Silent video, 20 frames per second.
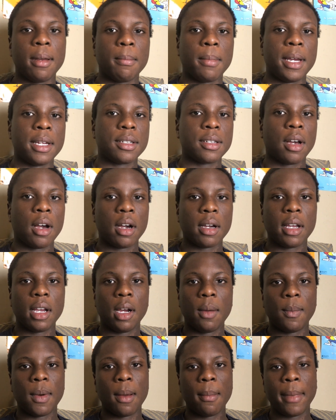by talking
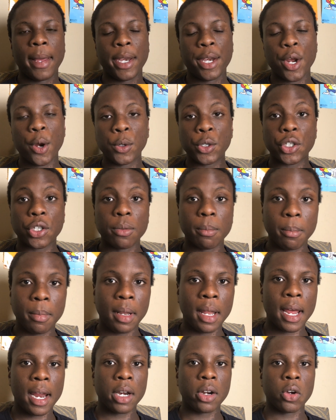about my Notion
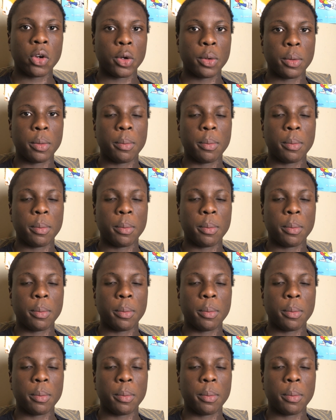planner,